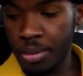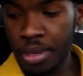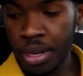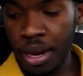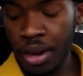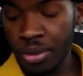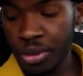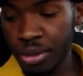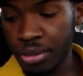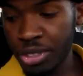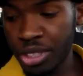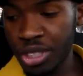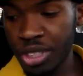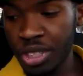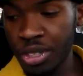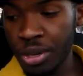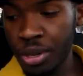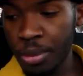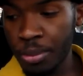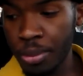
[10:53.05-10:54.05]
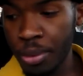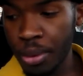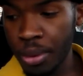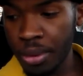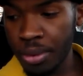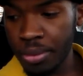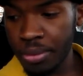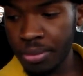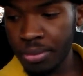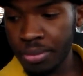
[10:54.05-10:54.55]
don't know if she did her
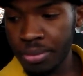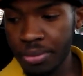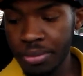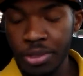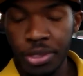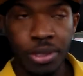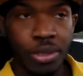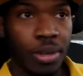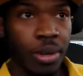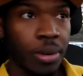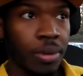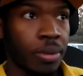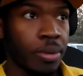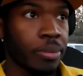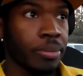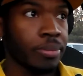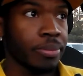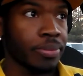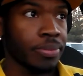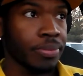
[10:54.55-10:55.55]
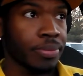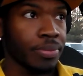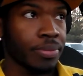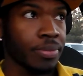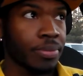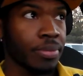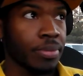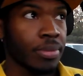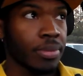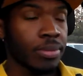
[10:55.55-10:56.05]
part. You know,
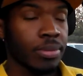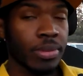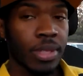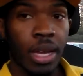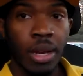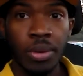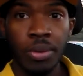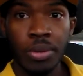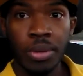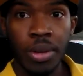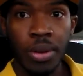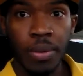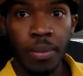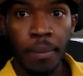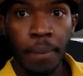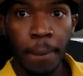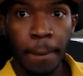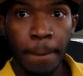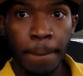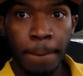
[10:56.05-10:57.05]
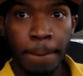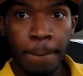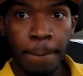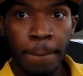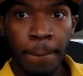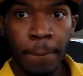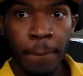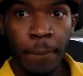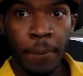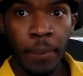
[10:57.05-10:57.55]
I don't know.
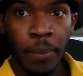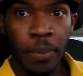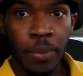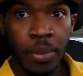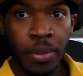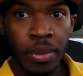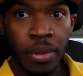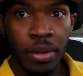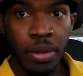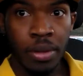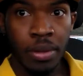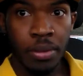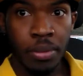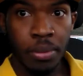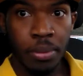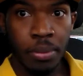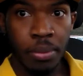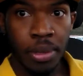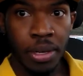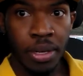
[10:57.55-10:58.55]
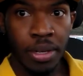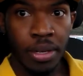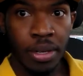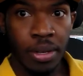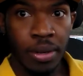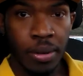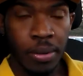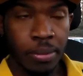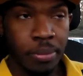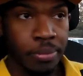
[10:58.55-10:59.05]
But
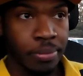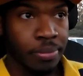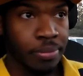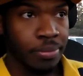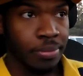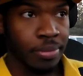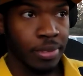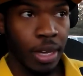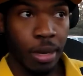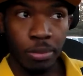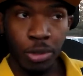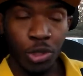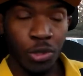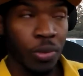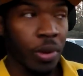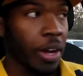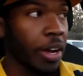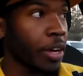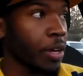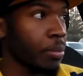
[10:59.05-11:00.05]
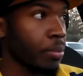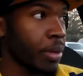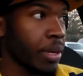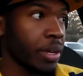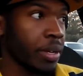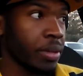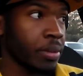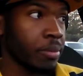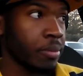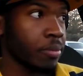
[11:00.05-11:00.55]
I'm trying,
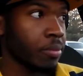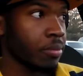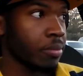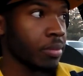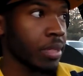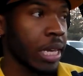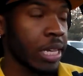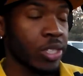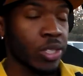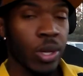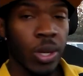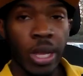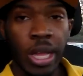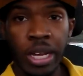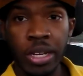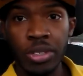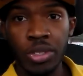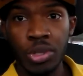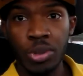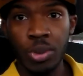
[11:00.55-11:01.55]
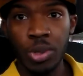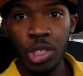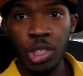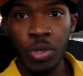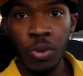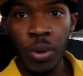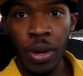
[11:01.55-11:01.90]
man. That's all I can do is